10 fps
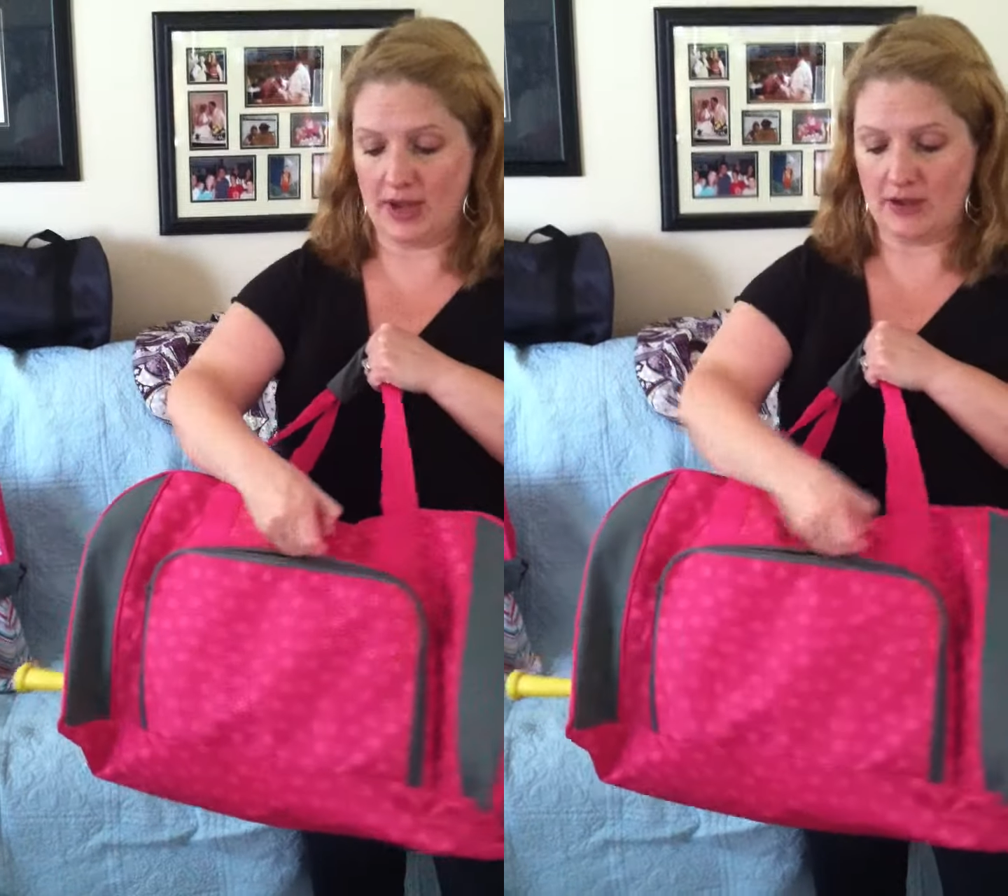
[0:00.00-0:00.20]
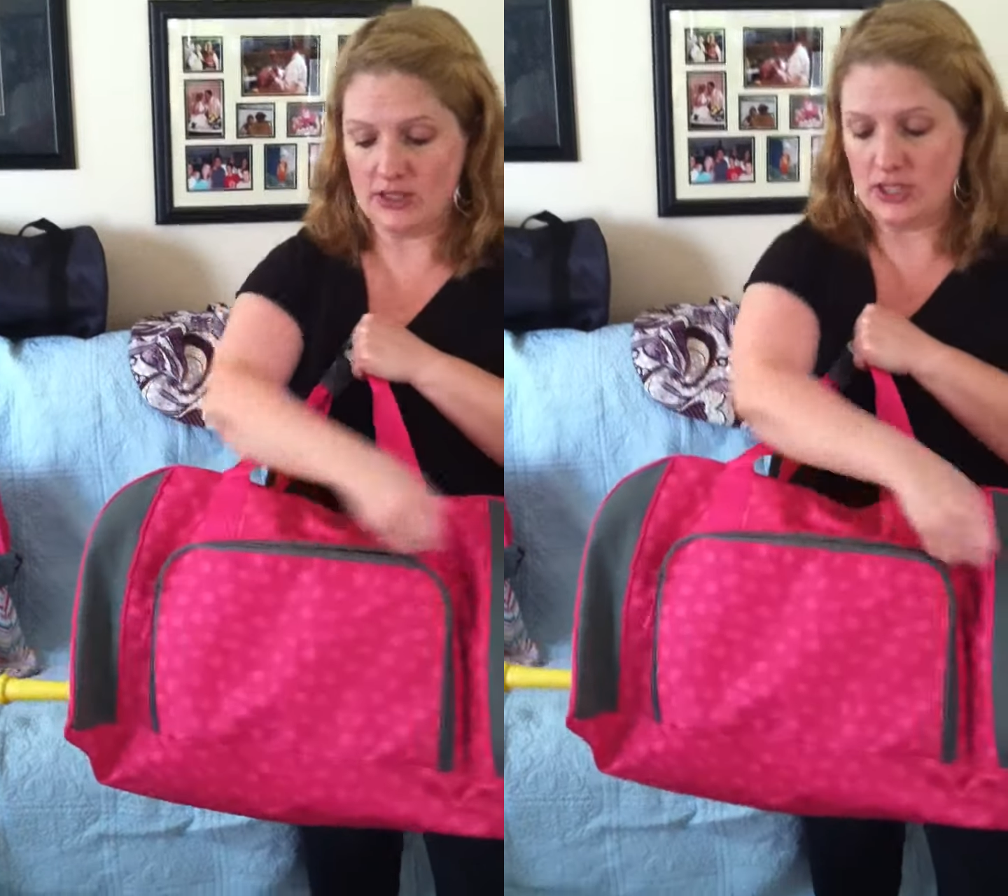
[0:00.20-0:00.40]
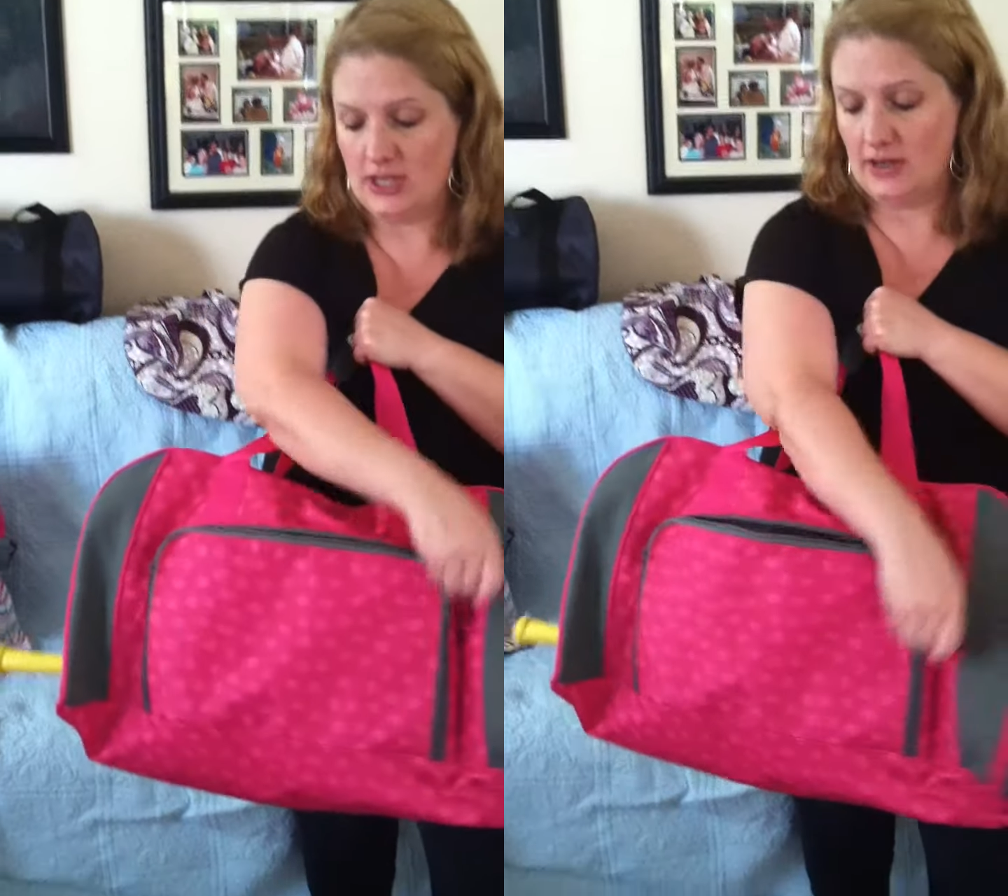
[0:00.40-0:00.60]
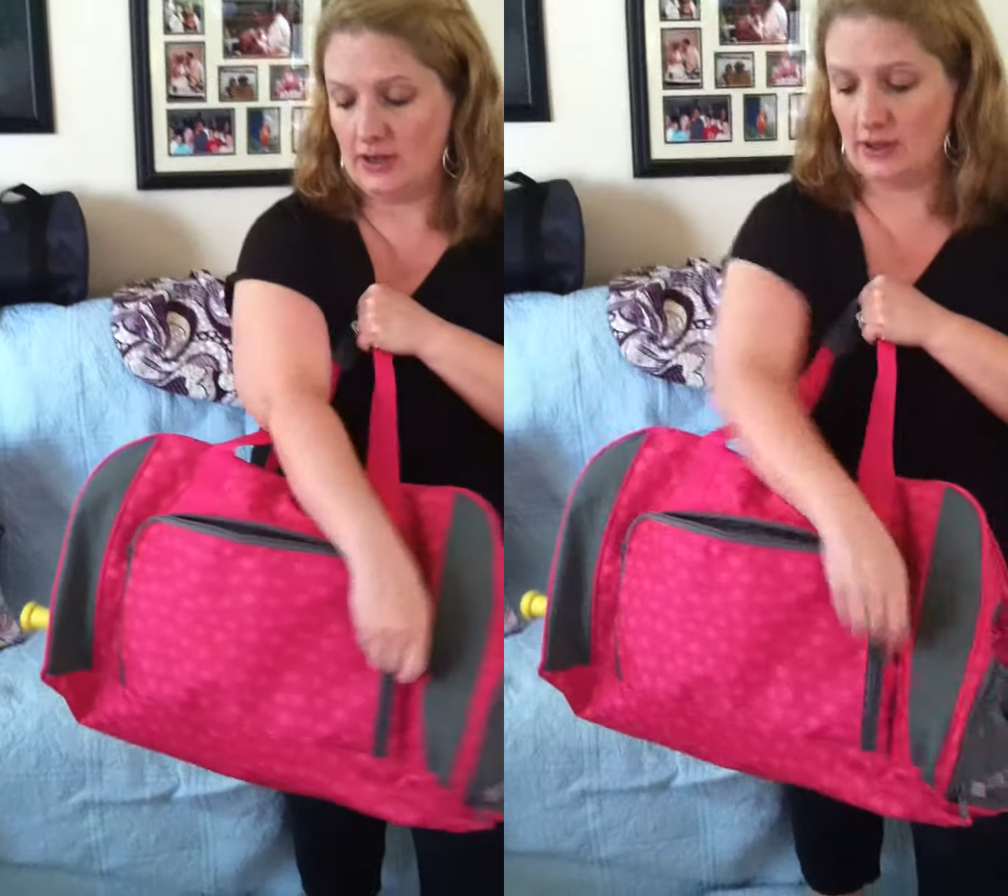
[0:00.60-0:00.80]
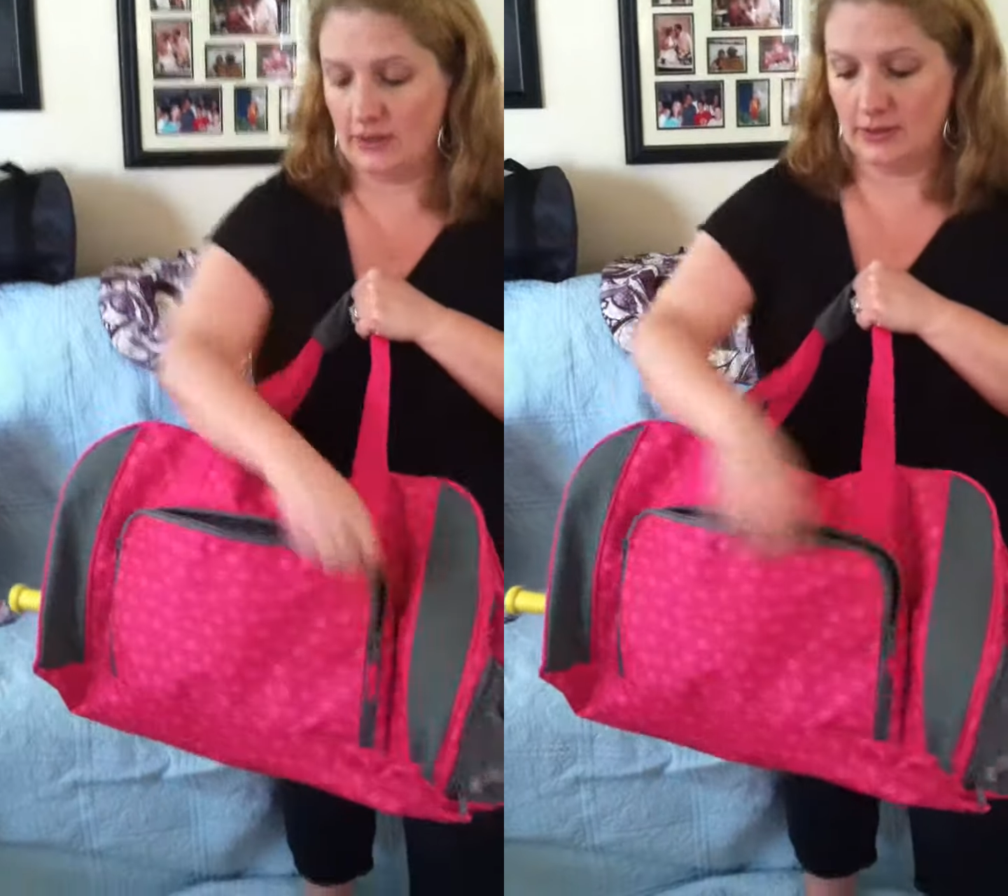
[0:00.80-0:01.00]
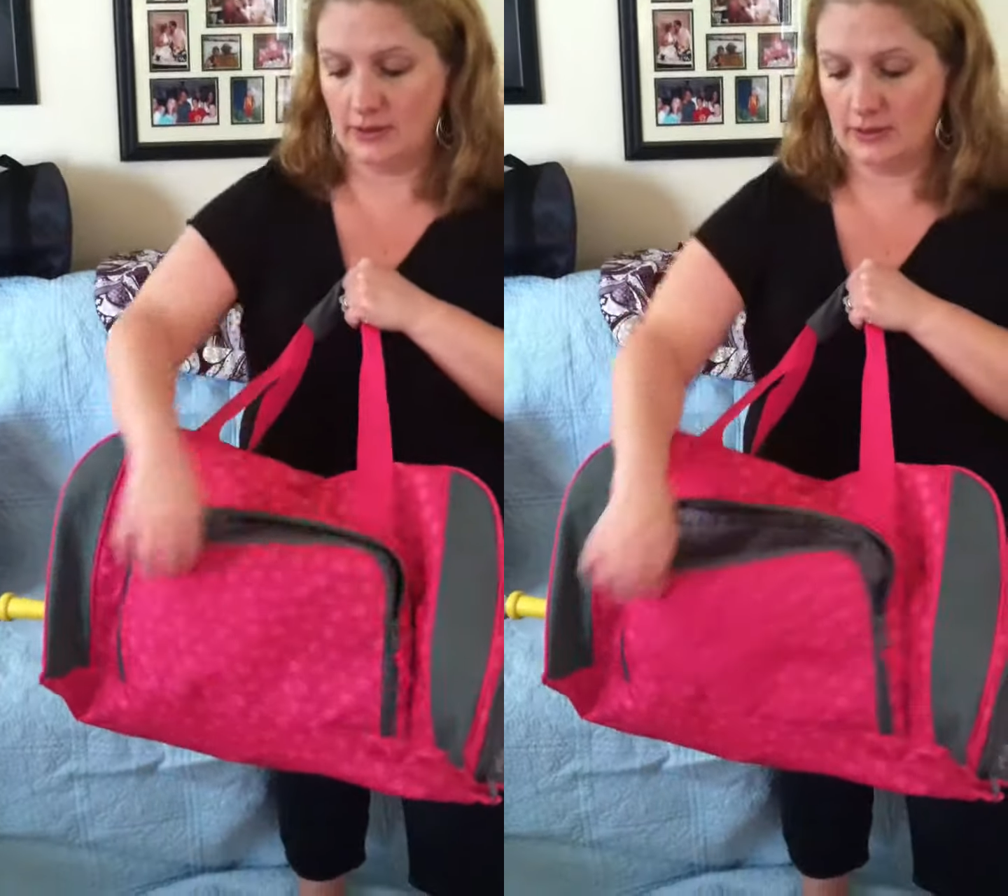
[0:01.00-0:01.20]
pouch here,